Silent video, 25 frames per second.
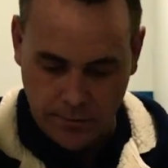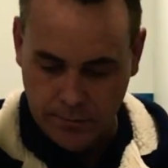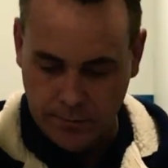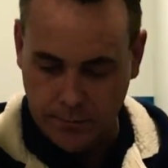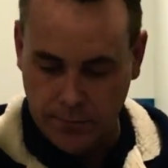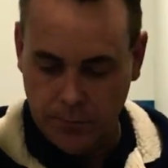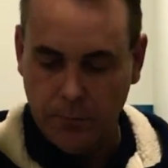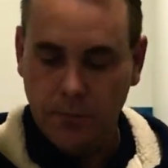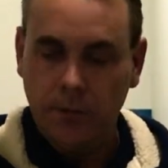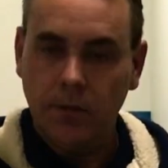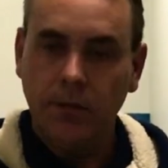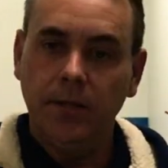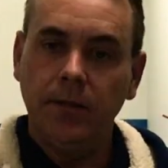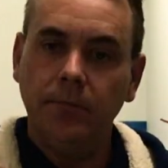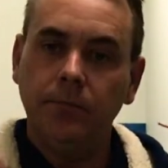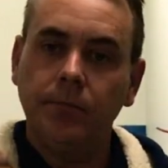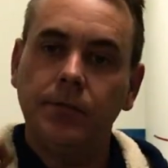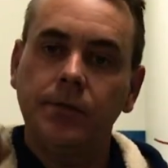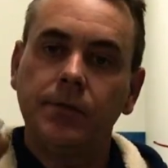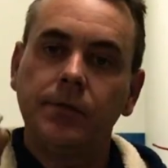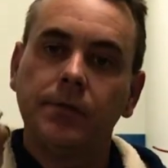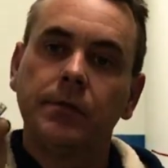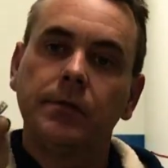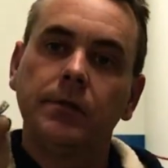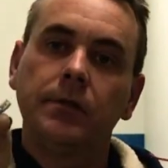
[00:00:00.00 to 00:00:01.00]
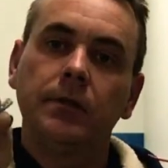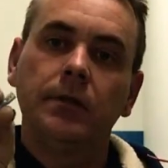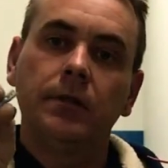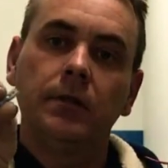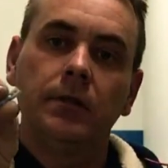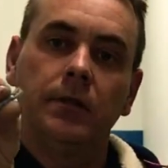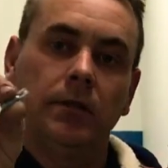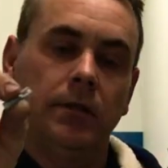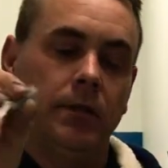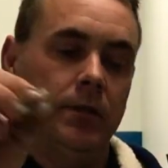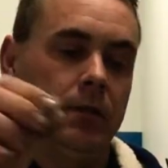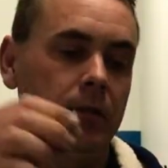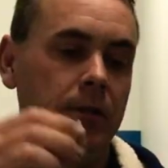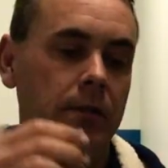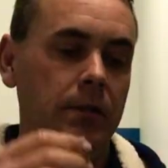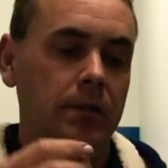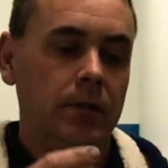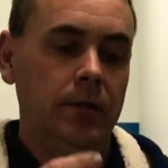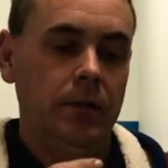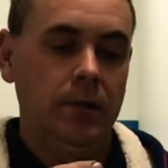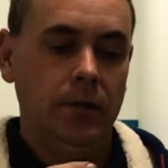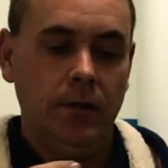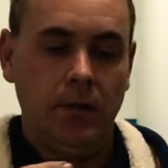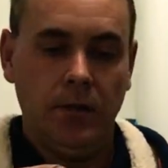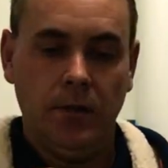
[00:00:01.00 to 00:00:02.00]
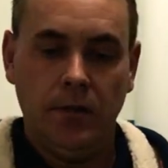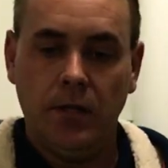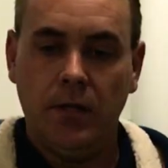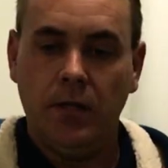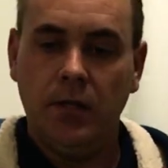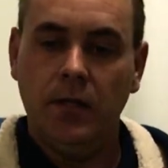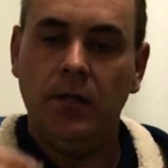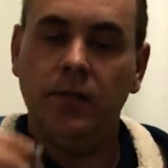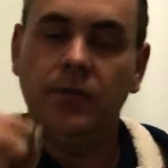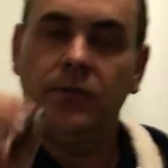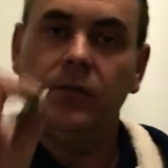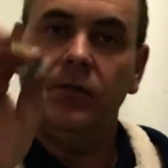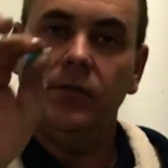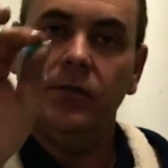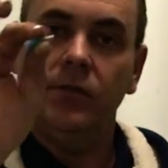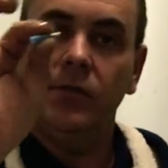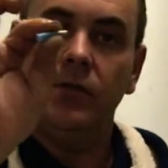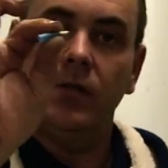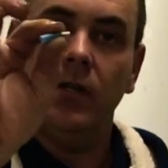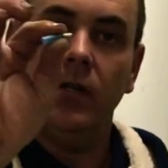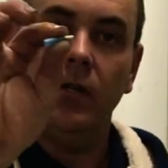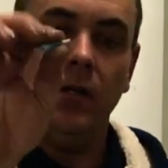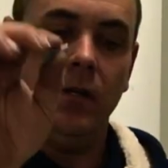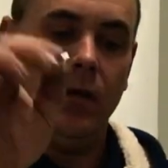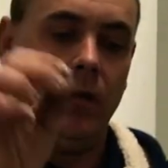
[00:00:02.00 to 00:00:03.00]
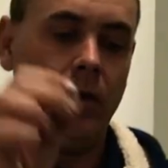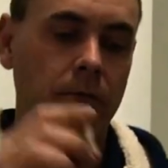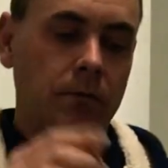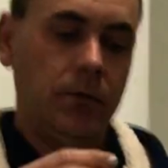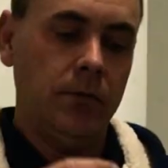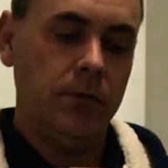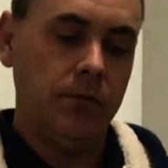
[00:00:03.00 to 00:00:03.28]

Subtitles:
little clips, okay, because this is going to go on the